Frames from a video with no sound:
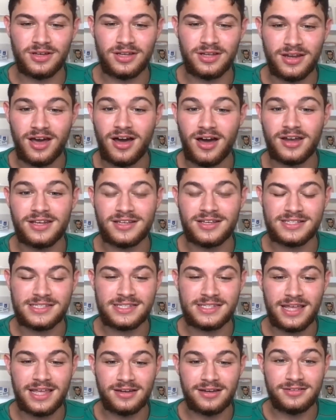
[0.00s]
an audience
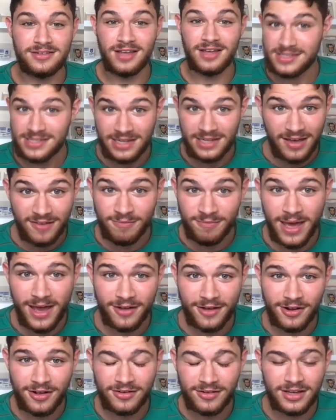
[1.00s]
that doesn't have
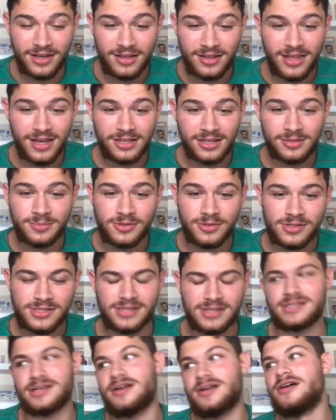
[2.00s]
background in collectibles. I
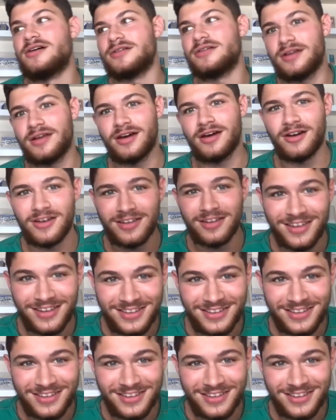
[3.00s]
was like, oh no,